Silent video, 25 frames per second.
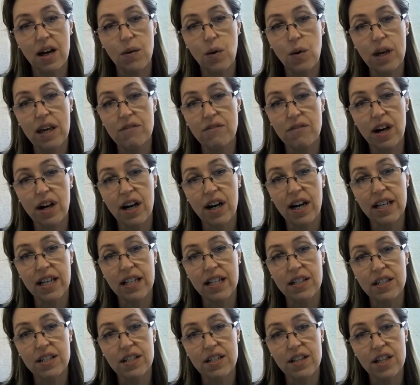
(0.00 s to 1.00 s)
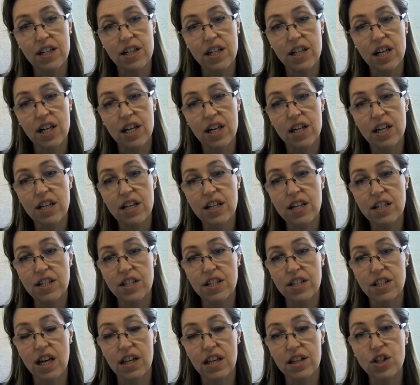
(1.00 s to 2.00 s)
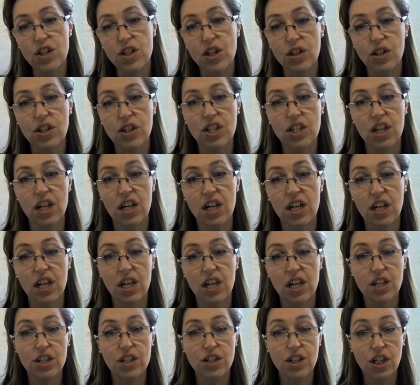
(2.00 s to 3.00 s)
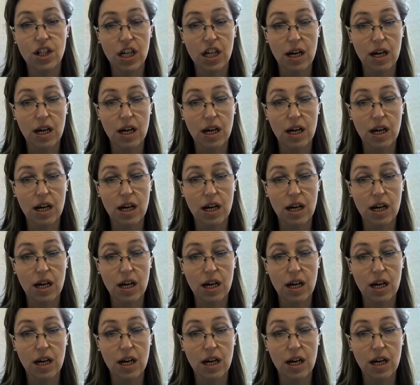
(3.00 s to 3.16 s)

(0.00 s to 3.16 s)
we invite the nurse and the doctor